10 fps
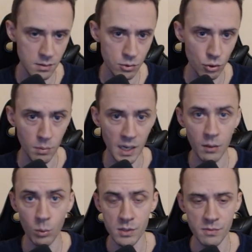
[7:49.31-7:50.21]
So
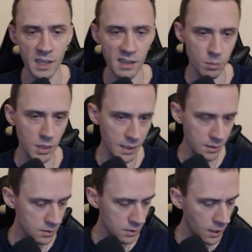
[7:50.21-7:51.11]
mine was 5
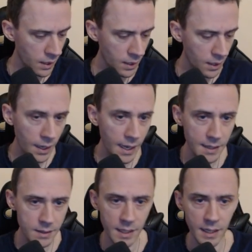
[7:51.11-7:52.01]
bucks.
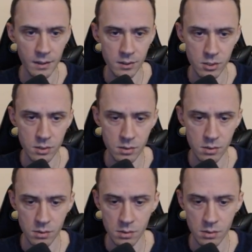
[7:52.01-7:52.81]
8 characters,